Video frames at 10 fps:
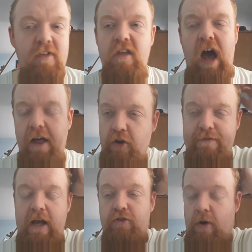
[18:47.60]

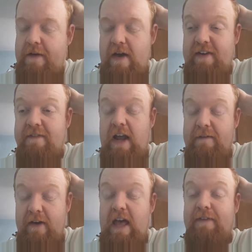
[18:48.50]
those videos. So
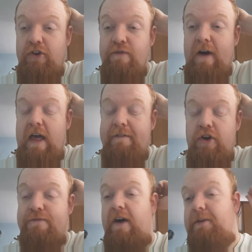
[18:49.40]
if I do
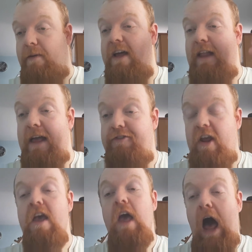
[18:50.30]
find the
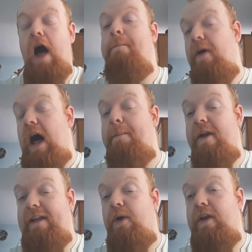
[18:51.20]
playlist, I'll
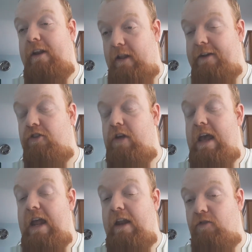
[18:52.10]
put it down in the links in
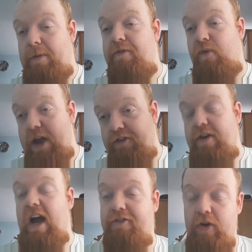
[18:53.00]
the description for you,
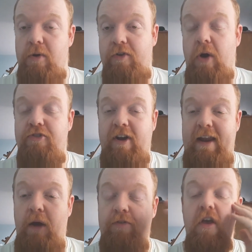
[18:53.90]
so you guys can go and check
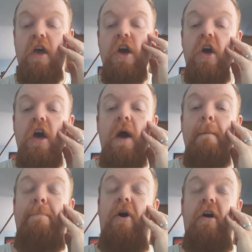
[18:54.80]
it out.
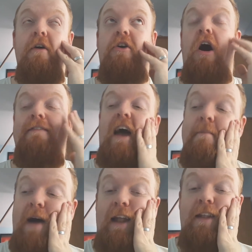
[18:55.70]
But
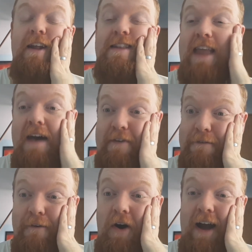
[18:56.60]
goddamn, man, like
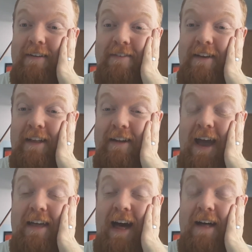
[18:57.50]
never thought I'd see the
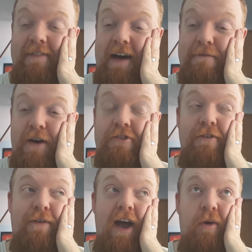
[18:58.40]
day that
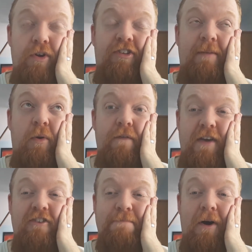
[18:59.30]
Virtua Fighter would team up with
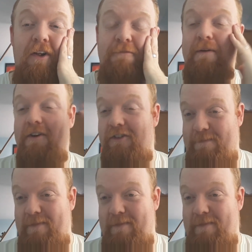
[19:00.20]
esports because